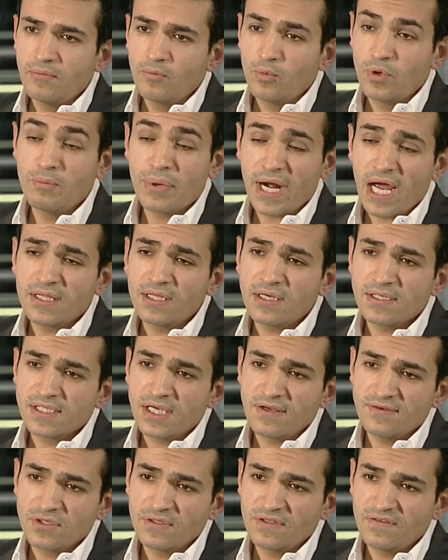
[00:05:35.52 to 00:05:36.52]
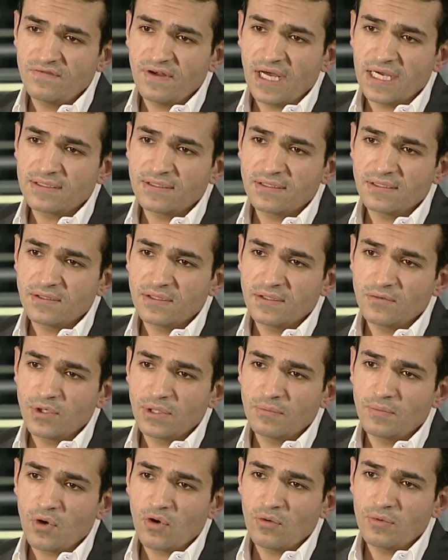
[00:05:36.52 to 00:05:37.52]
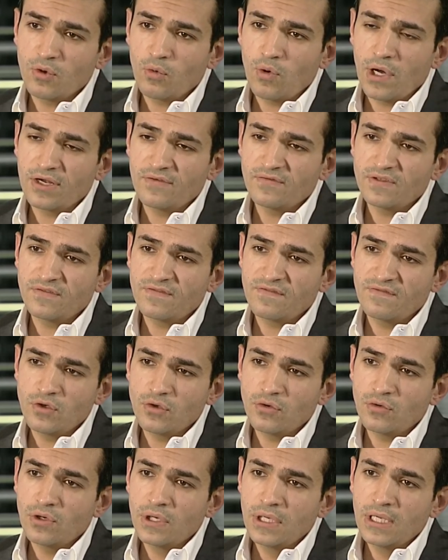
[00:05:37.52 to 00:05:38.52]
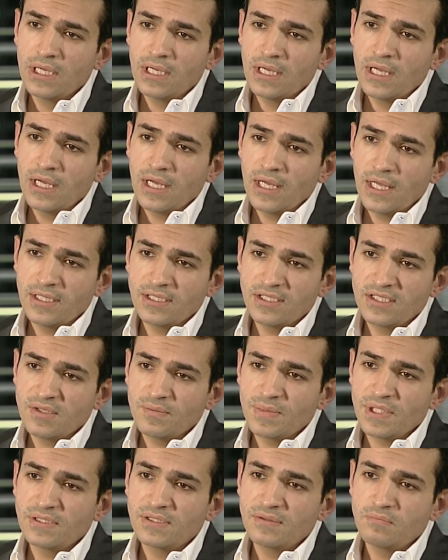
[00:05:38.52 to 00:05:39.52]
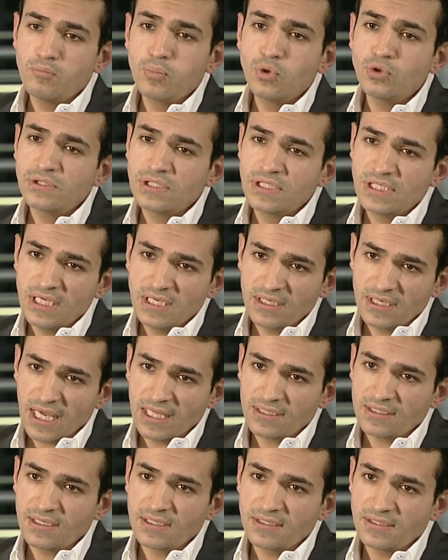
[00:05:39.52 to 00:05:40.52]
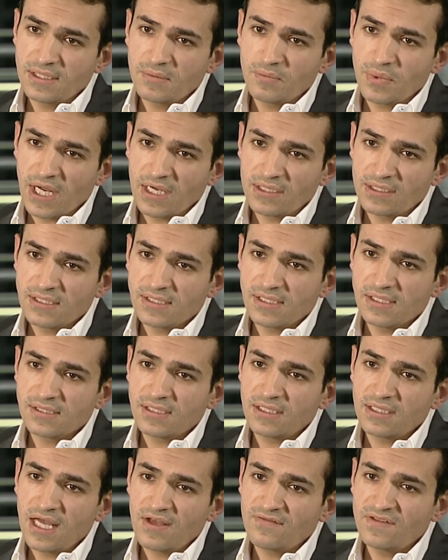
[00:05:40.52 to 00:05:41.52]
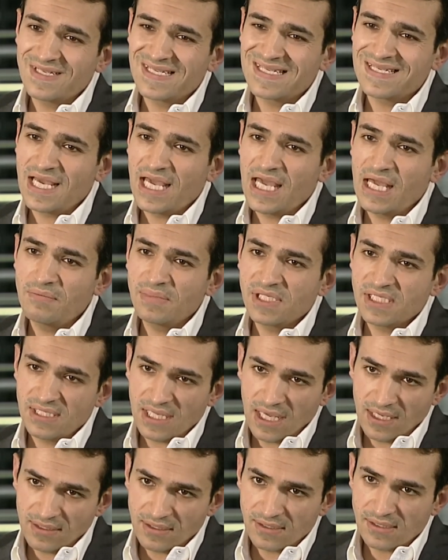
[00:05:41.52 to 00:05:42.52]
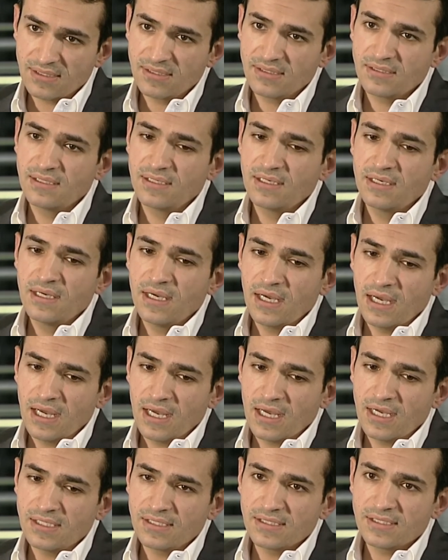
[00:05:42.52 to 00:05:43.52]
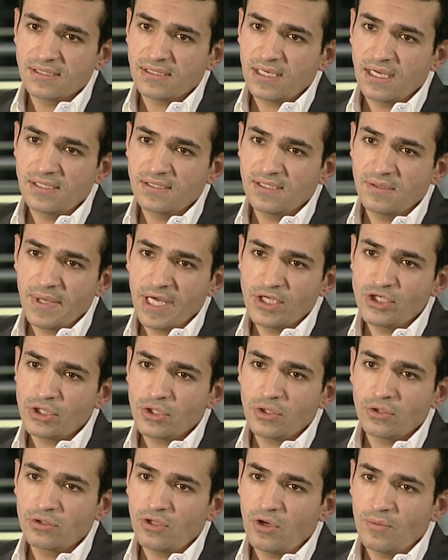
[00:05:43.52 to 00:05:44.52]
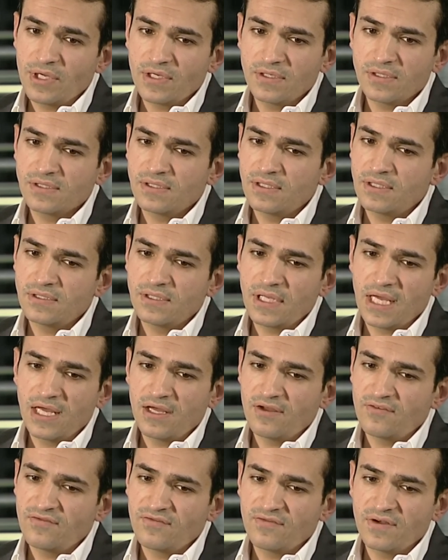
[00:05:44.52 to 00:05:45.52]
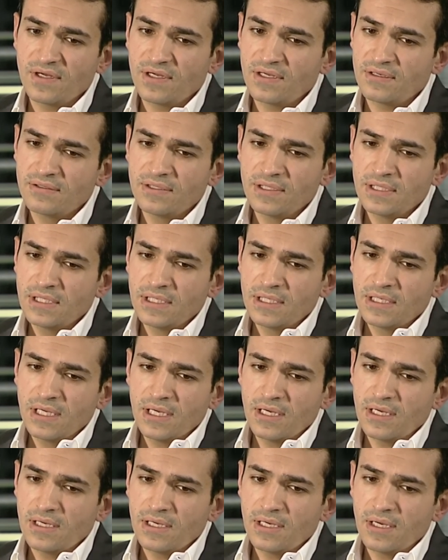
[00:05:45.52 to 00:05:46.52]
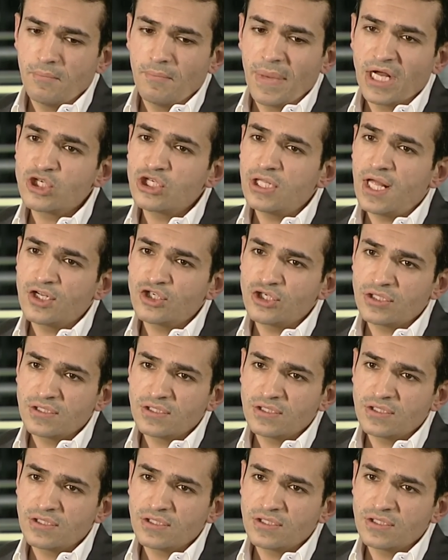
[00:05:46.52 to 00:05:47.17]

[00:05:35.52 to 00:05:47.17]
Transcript: We pride ourselves on the fact that we're probably one of the few intimate boutique headhunting practices that have the same status as the major conglomerates that have much larger